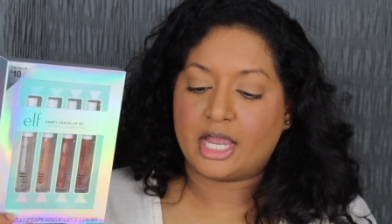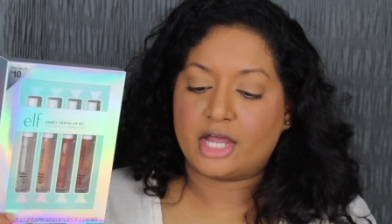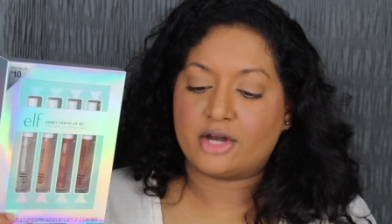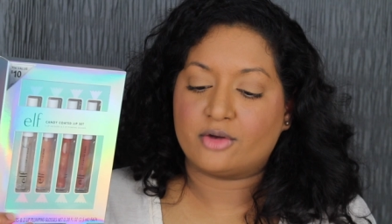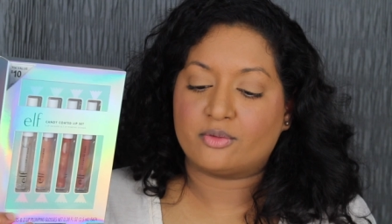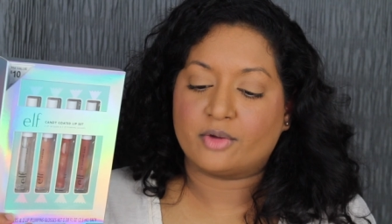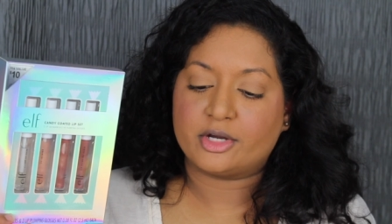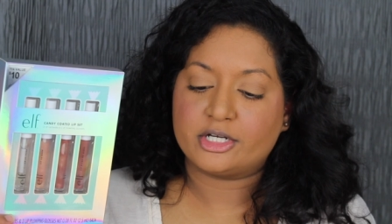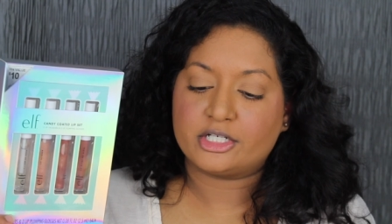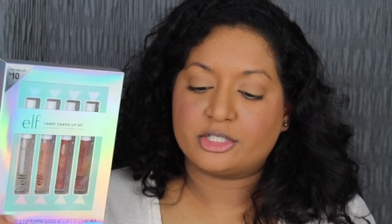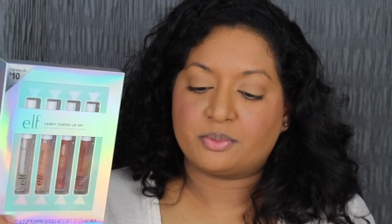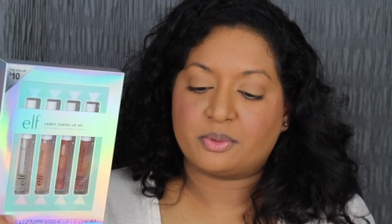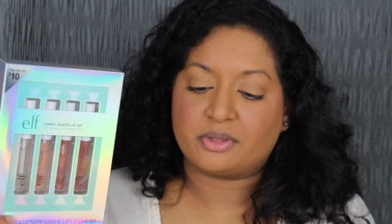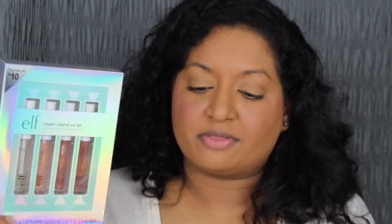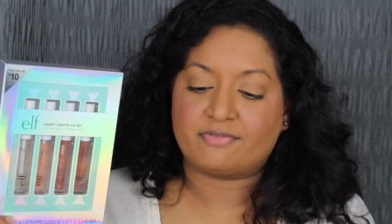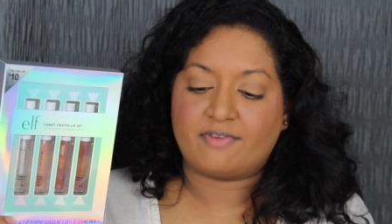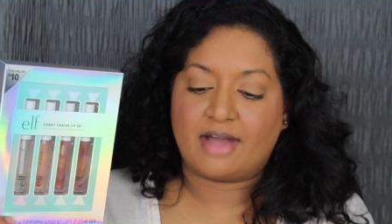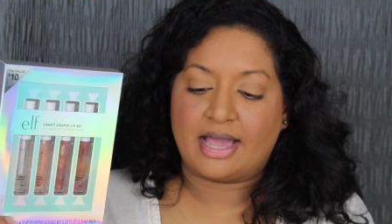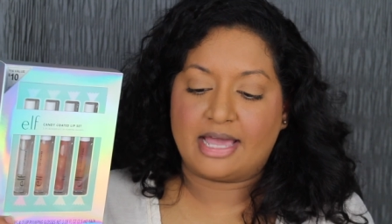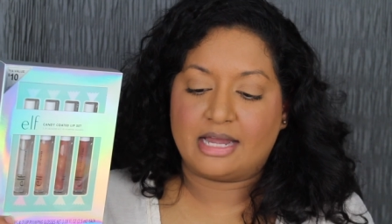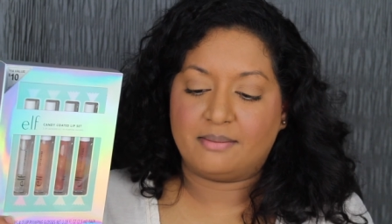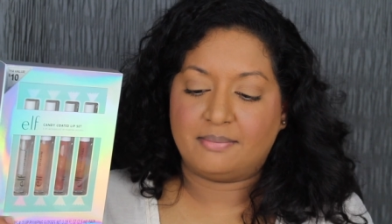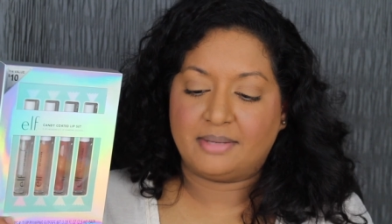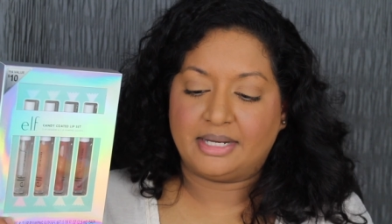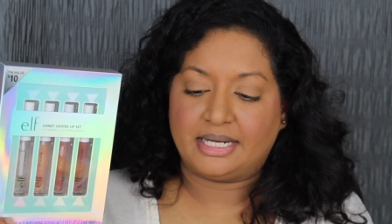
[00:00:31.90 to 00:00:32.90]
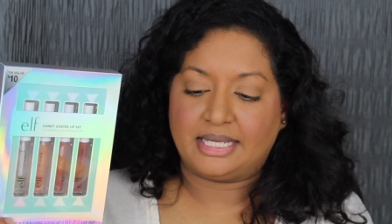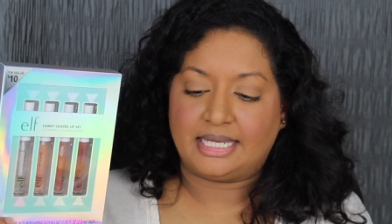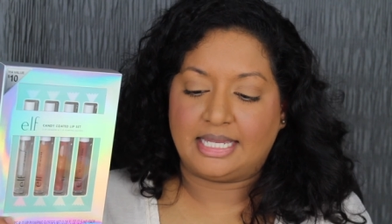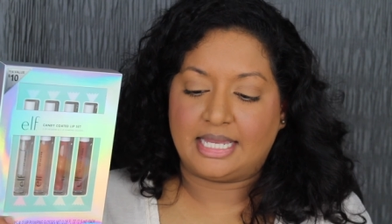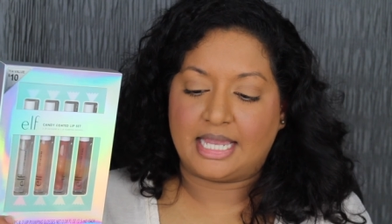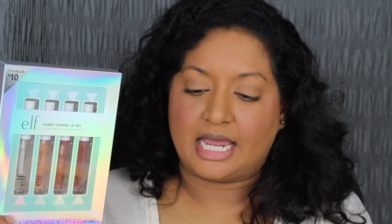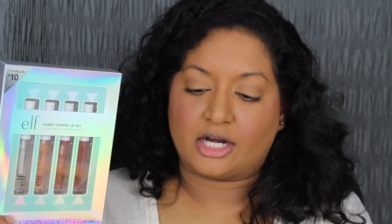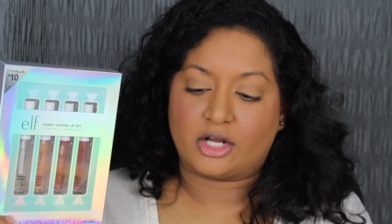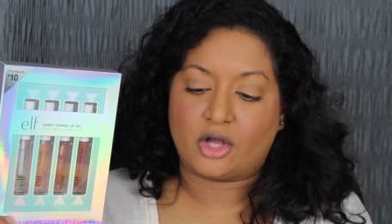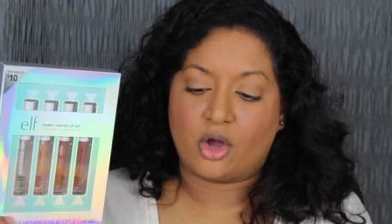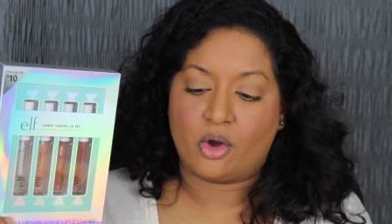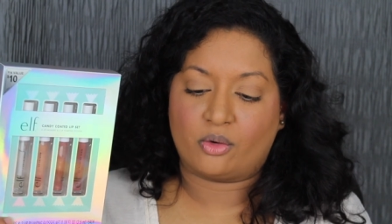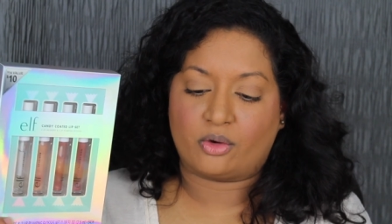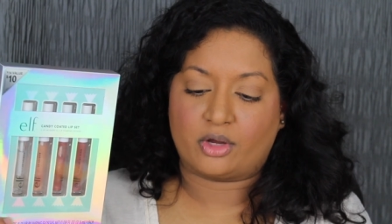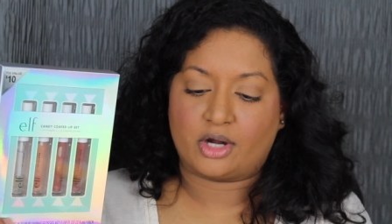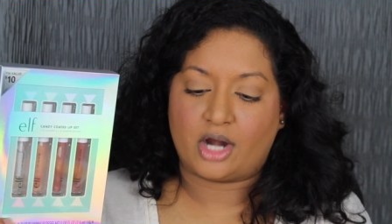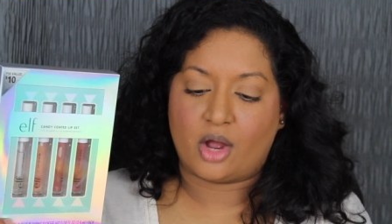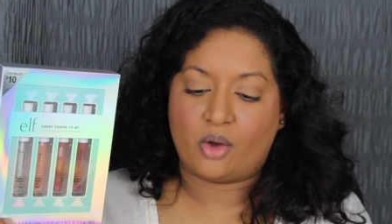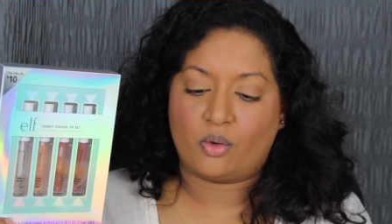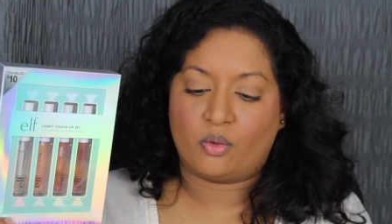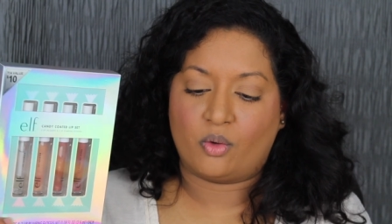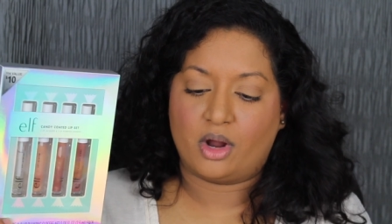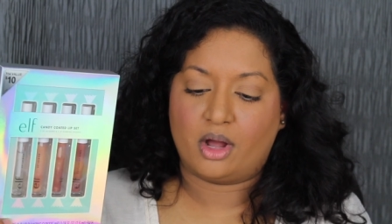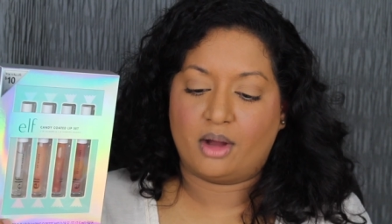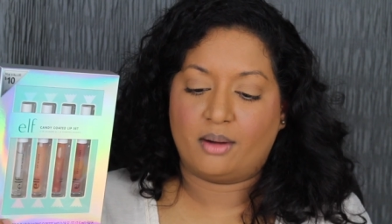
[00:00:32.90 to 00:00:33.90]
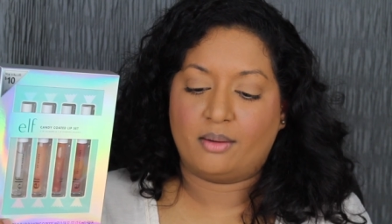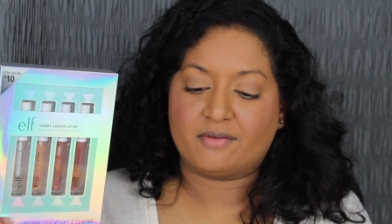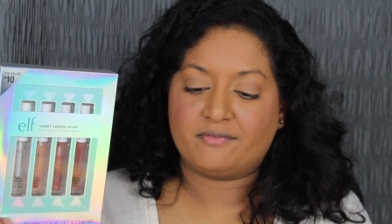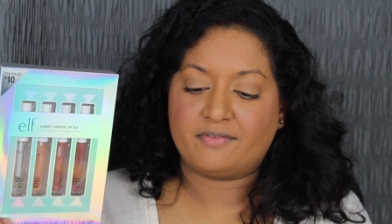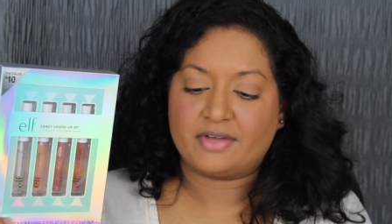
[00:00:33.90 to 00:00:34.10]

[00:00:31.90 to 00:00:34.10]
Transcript: enriched with vitamin E and coconut oil.